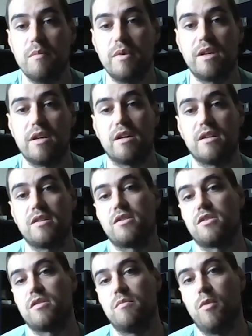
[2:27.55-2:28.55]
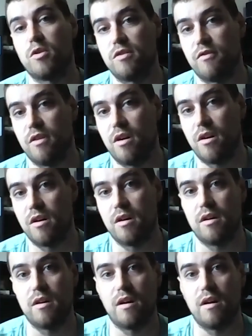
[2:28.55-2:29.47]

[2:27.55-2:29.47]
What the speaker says: because most of our